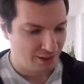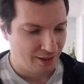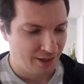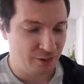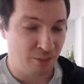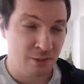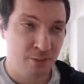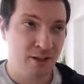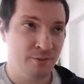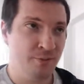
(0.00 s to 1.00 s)
it might
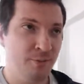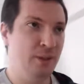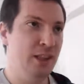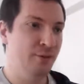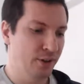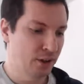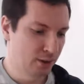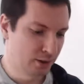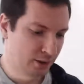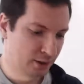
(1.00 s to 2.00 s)
be a
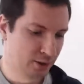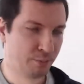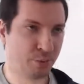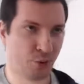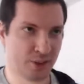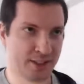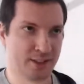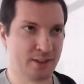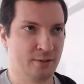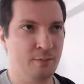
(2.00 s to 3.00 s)
difficult
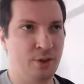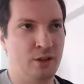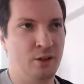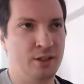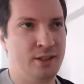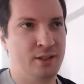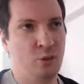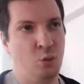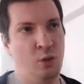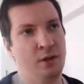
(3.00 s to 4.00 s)
process, because
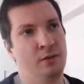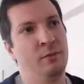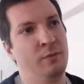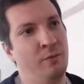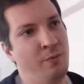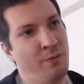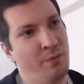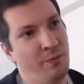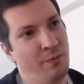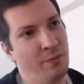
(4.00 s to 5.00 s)
when
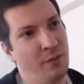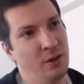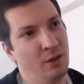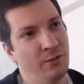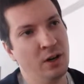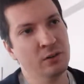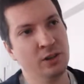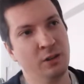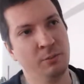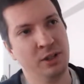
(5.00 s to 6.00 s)
you found a
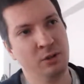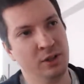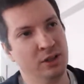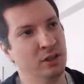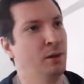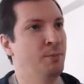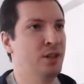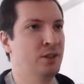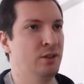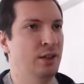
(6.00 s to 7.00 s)
company with a
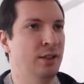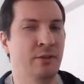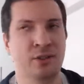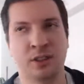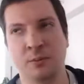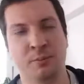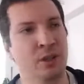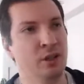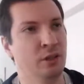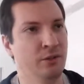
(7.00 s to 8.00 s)
person and after a
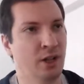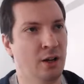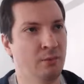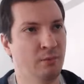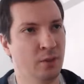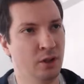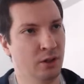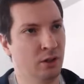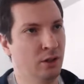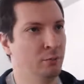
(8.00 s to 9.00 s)
period of time
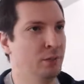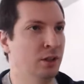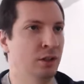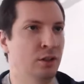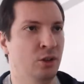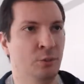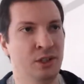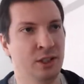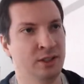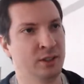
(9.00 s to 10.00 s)
the
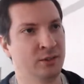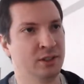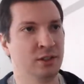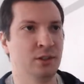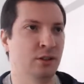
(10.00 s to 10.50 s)
objectives